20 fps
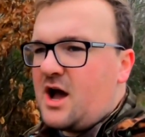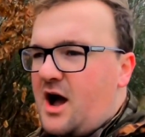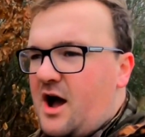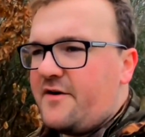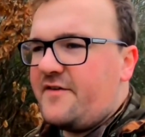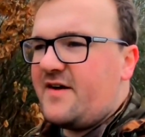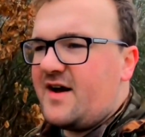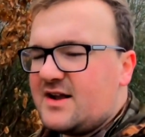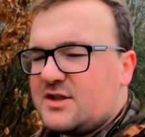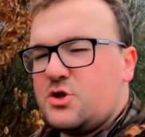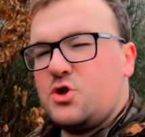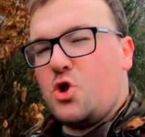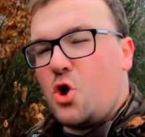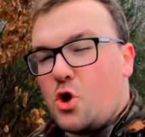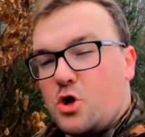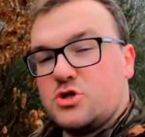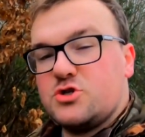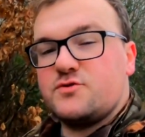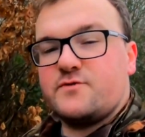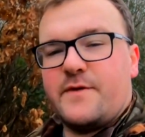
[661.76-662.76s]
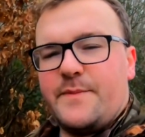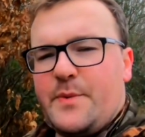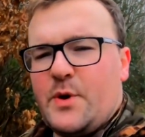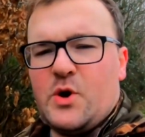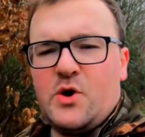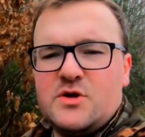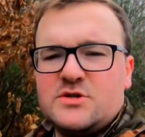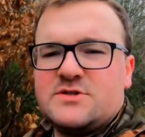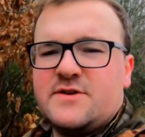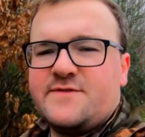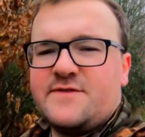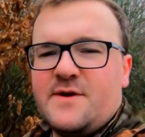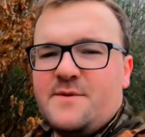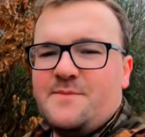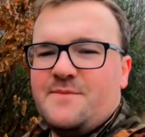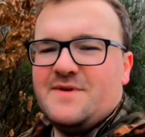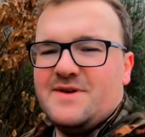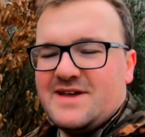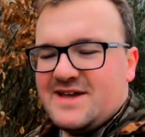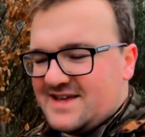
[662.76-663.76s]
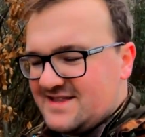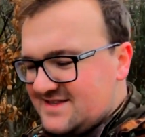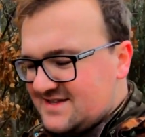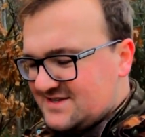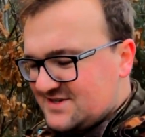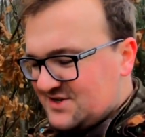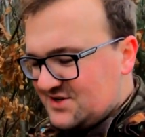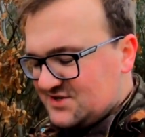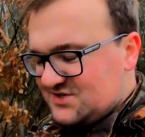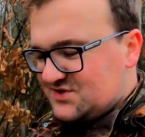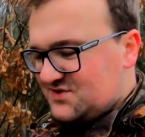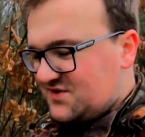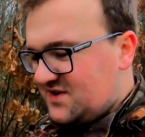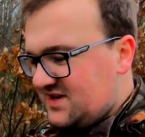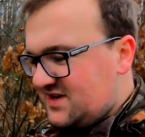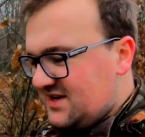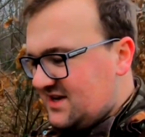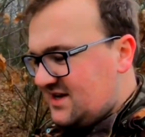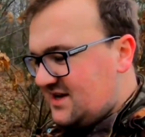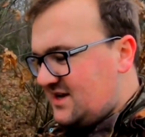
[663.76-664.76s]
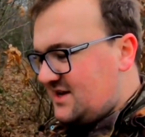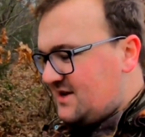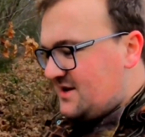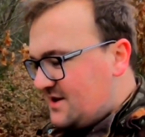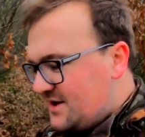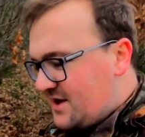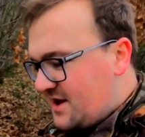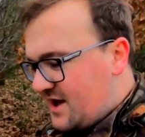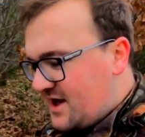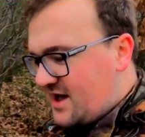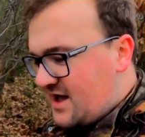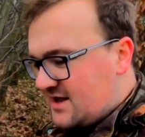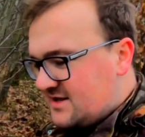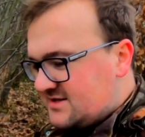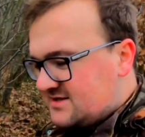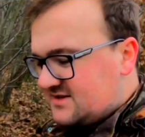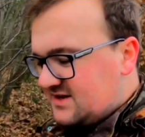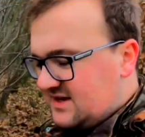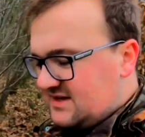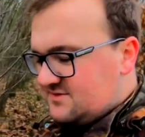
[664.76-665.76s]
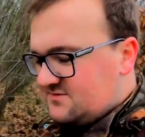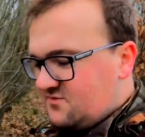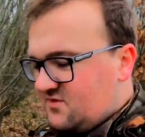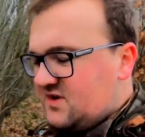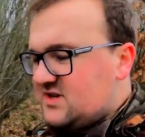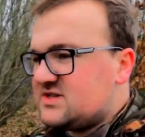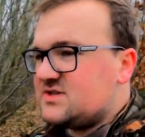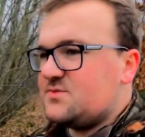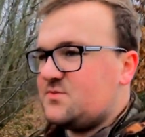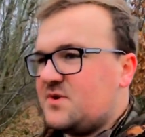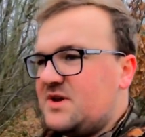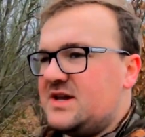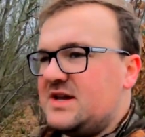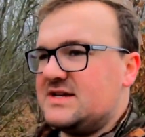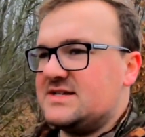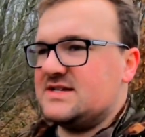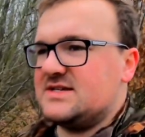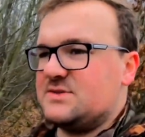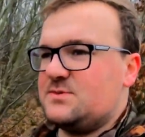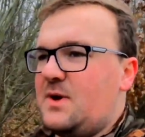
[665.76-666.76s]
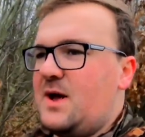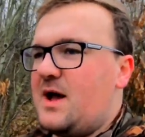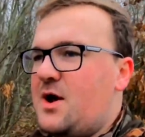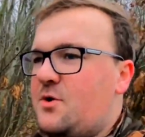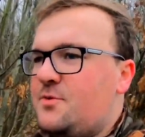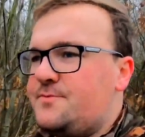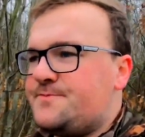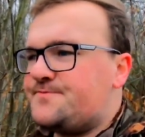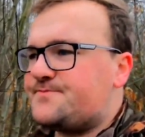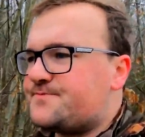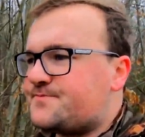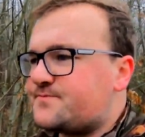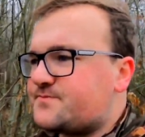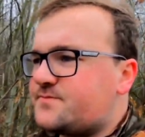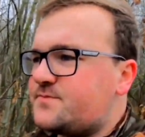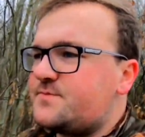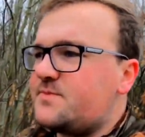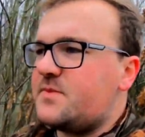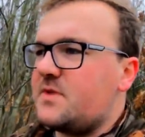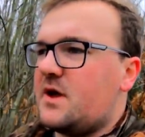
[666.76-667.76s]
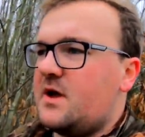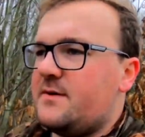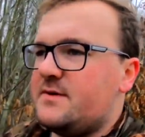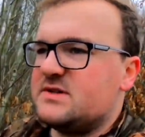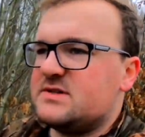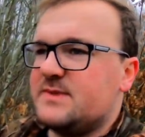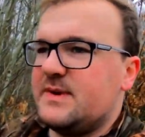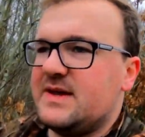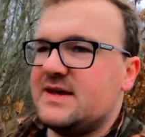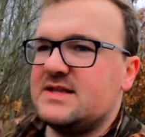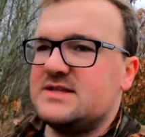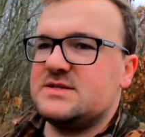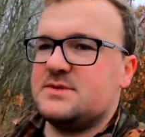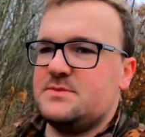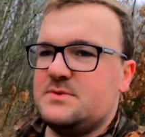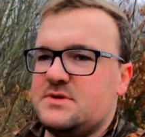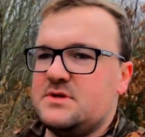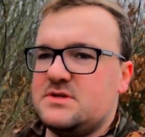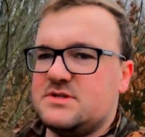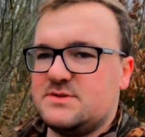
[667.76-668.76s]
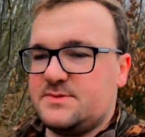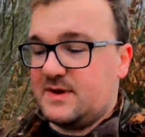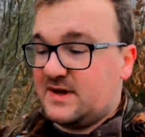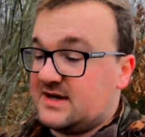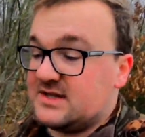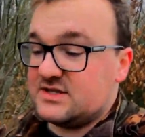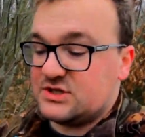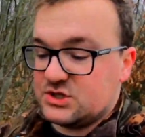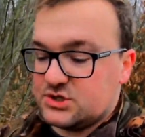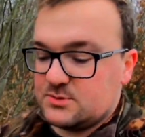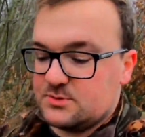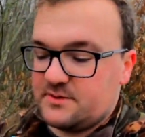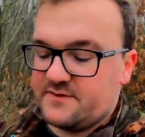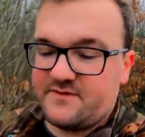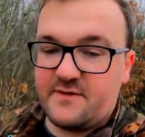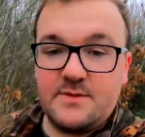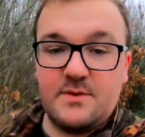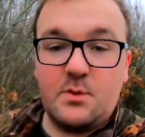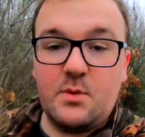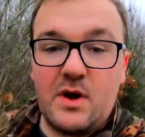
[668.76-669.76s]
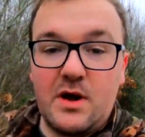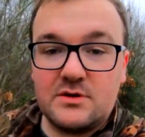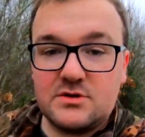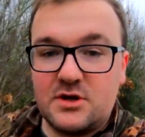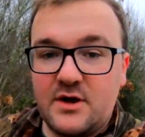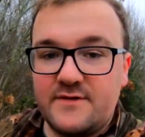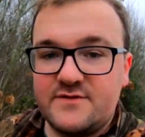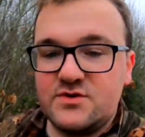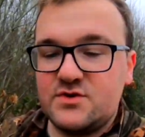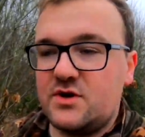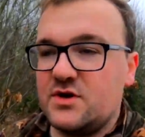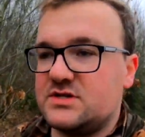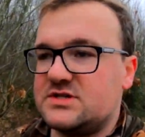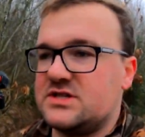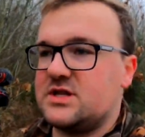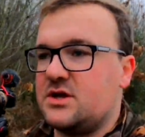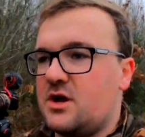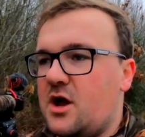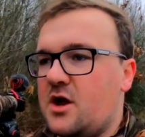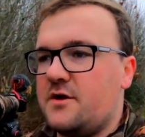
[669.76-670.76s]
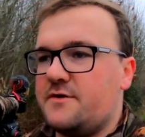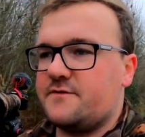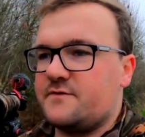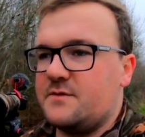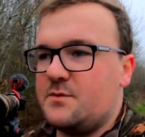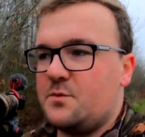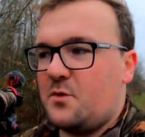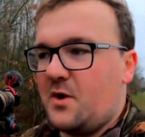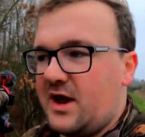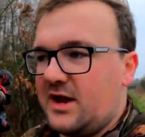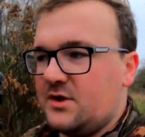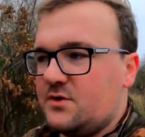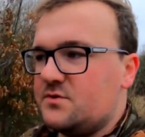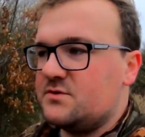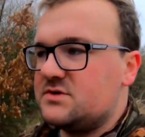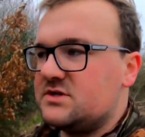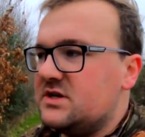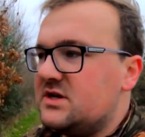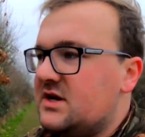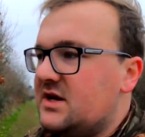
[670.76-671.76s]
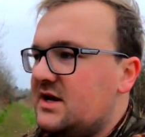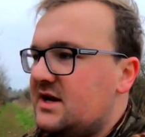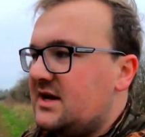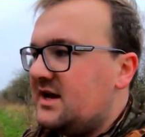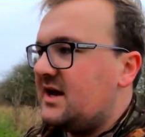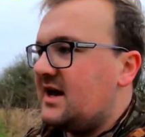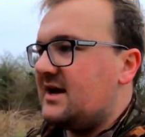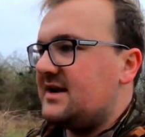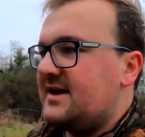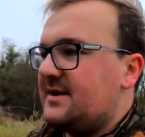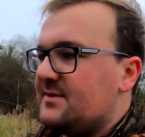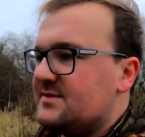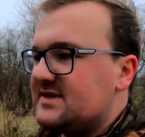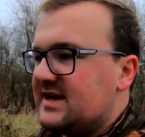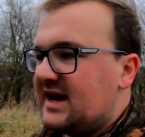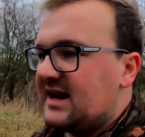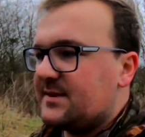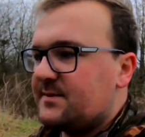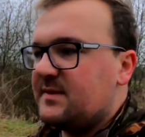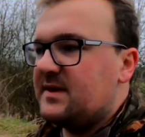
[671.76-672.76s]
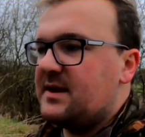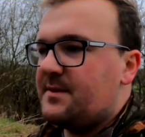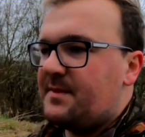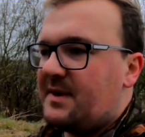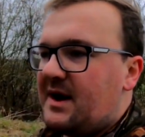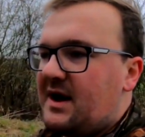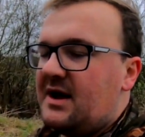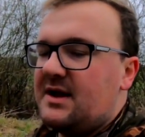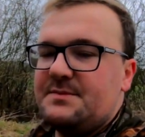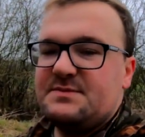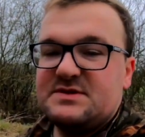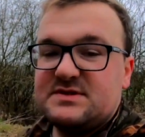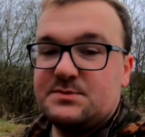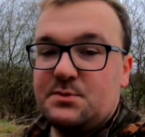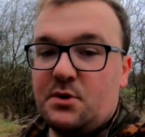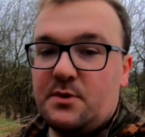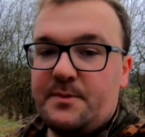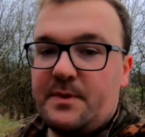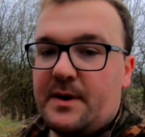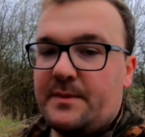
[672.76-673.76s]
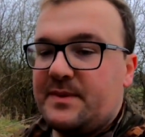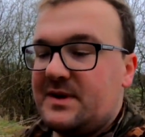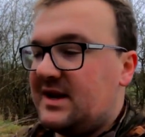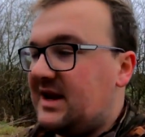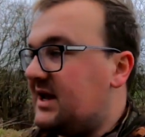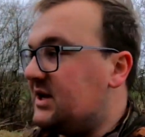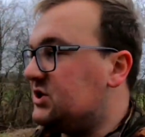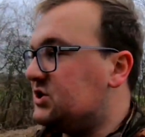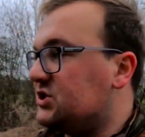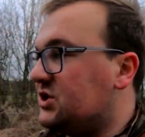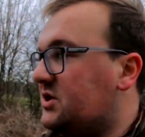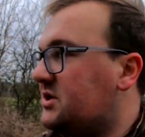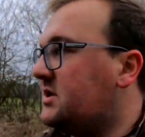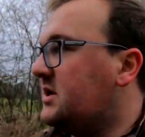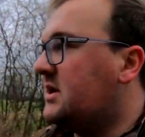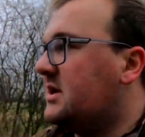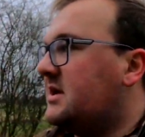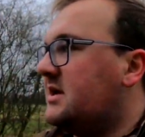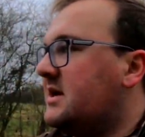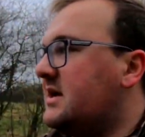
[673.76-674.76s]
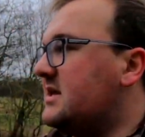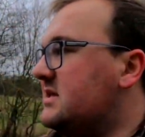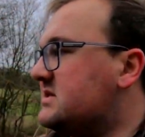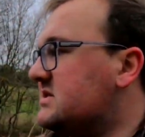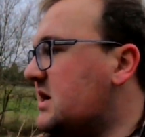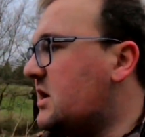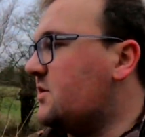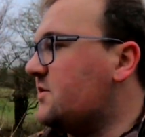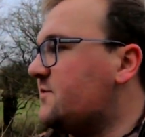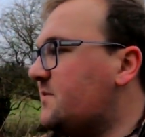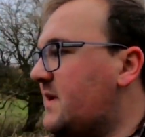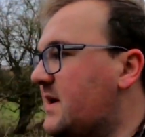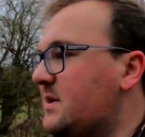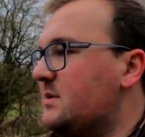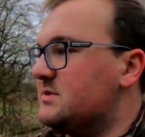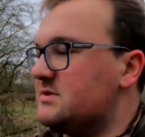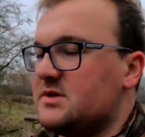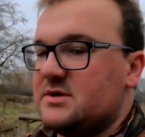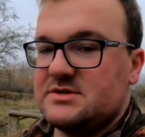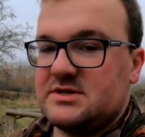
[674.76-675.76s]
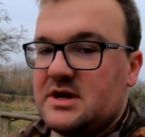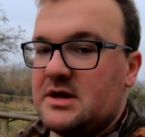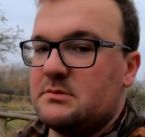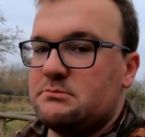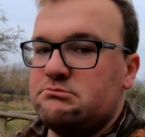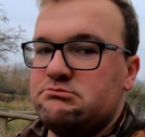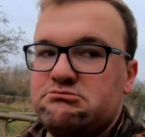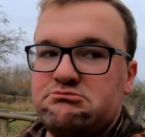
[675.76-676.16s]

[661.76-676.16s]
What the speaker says: I've had loads of reports of them in this country, and in recent weeks as well. I was speaking to someone from the Wildlife Trust over in Wales, and they were telling me about a small population in South Wales, and I was like,